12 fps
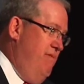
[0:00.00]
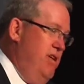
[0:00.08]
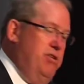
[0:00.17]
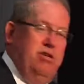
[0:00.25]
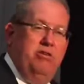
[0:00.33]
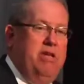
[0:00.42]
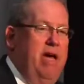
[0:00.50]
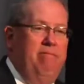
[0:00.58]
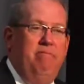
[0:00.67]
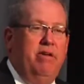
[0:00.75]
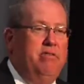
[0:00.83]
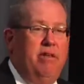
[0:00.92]
You just
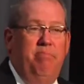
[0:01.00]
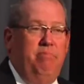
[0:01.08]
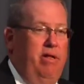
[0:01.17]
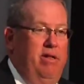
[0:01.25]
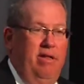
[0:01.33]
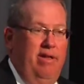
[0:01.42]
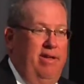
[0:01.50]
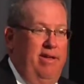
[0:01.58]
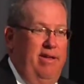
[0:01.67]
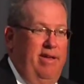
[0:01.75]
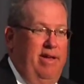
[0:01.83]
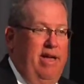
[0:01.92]
have to accept it,
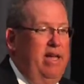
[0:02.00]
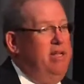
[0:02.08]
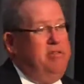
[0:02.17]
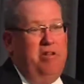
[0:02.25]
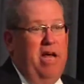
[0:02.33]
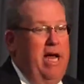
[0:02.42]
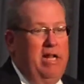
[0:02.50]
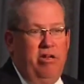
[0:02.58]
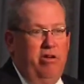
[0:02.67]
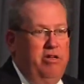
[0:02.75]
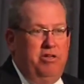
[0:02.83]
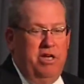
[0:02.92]
and it's not
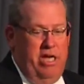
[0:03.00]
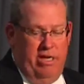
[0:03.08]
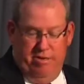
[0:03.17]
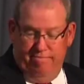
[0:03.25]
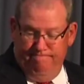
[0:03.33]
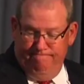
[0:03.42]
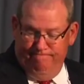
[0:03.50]
going to change.